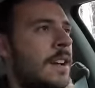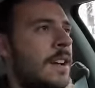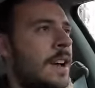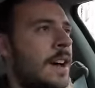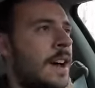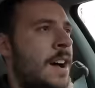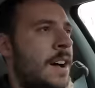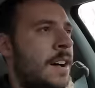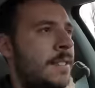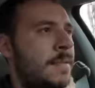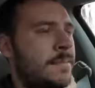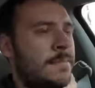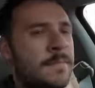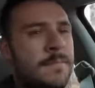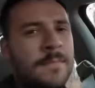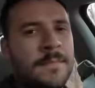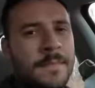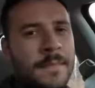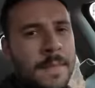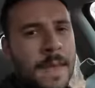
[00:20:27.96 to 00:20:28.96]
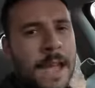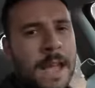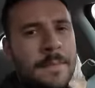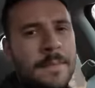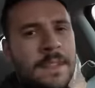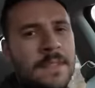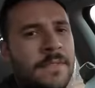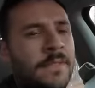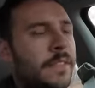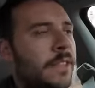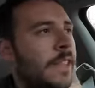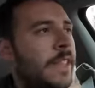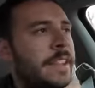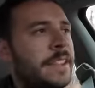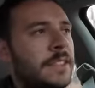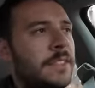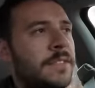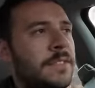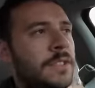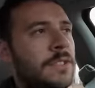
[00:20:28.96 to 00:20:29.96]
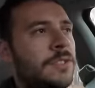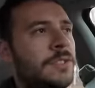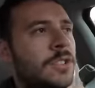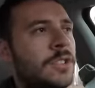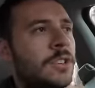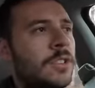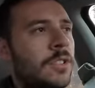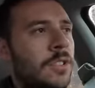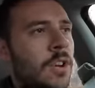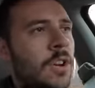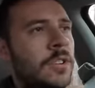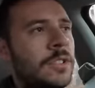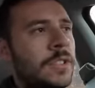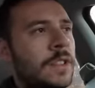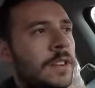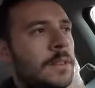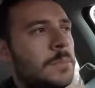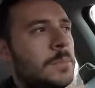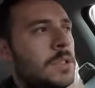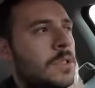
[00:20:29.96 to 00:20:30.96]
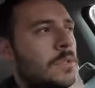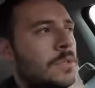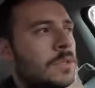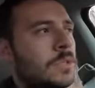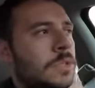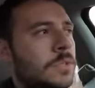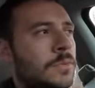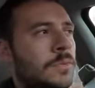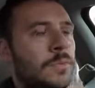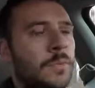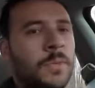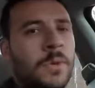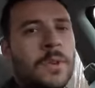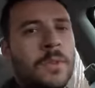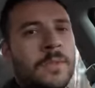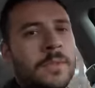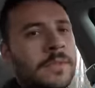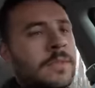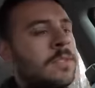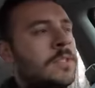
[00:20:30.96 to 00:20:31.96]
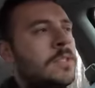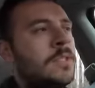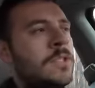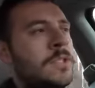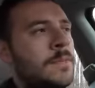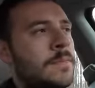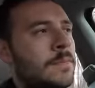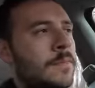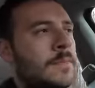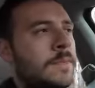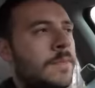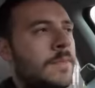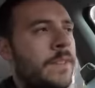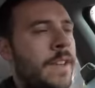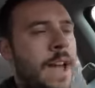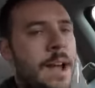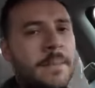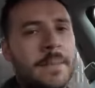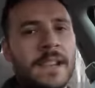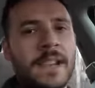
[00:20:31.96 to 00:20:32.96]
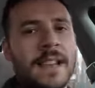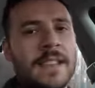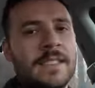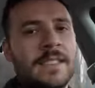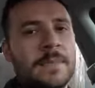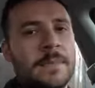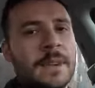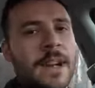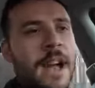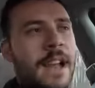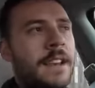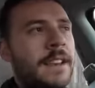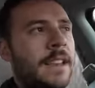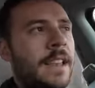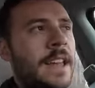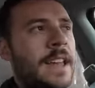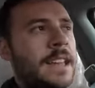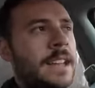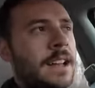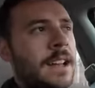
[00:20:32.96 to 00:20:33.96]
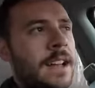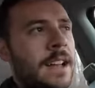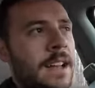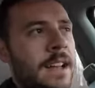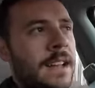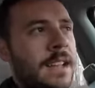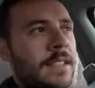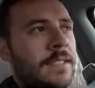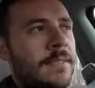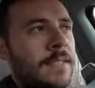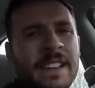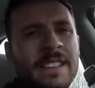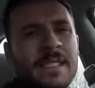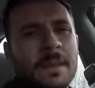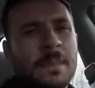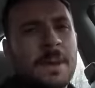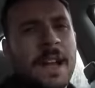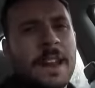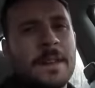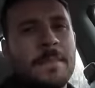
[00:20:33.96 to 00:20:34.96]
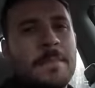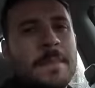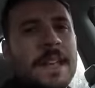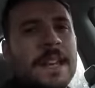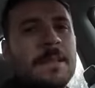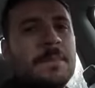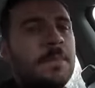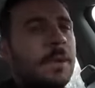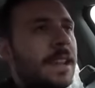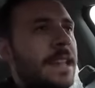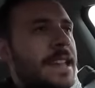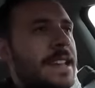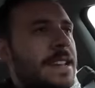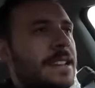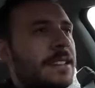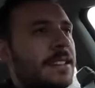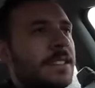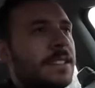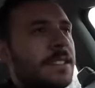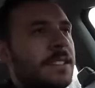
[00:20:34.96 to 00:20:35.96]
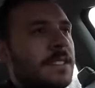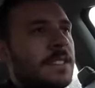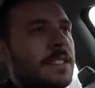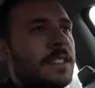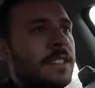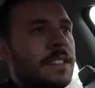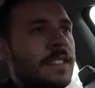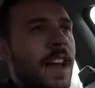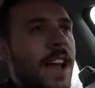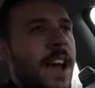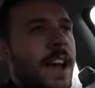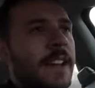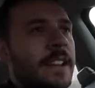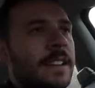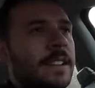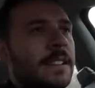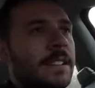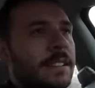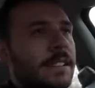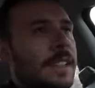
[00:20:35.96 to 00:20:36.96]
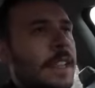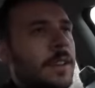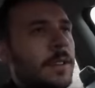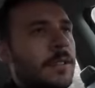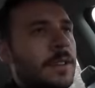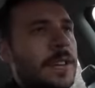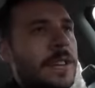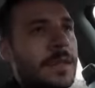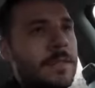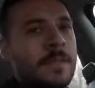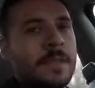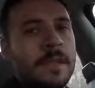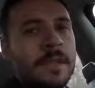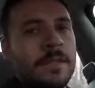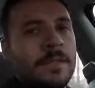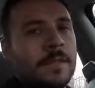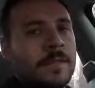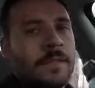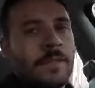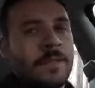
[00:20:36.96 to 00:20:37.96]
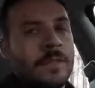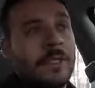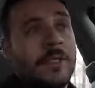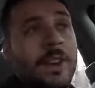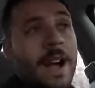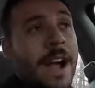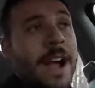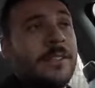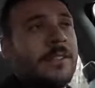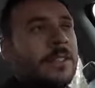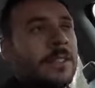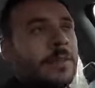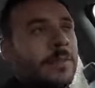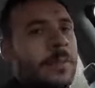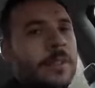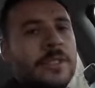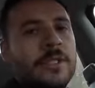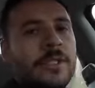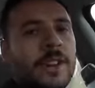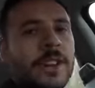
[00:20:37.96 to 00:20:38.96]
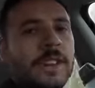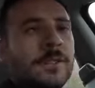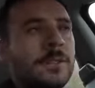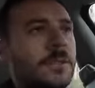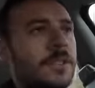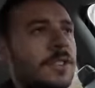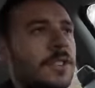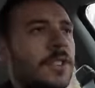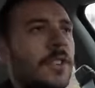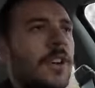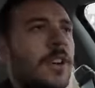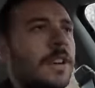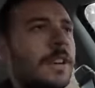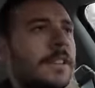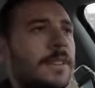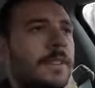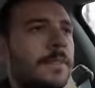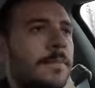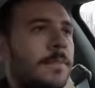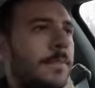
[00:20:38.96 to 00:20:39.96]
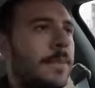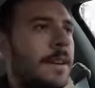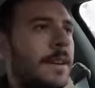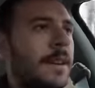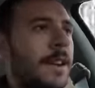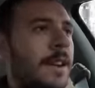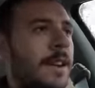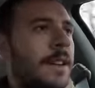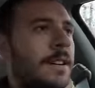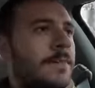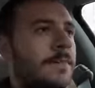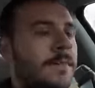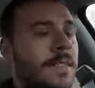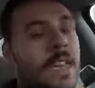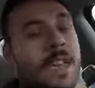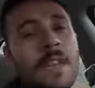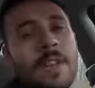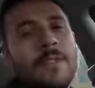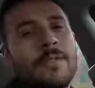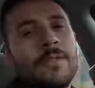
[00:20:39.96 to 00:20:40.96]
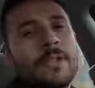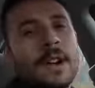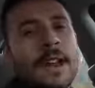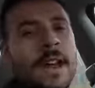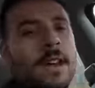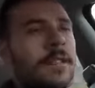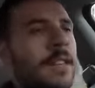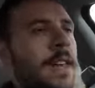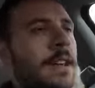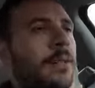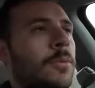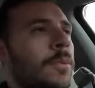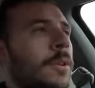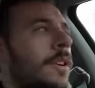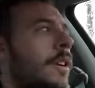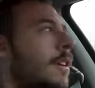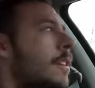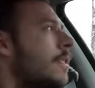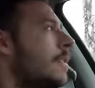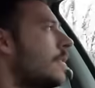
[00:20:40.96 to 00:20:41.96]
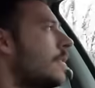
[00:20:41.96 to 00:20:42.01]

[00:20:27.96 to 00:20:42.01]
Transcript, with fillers: Uh, maybe for like the future long-term use, we'll fabricate some kind of like uh, like some kind of mid-plate design that'll keep it so you don't have to put a transmission on it. But uh, for now, that'll work.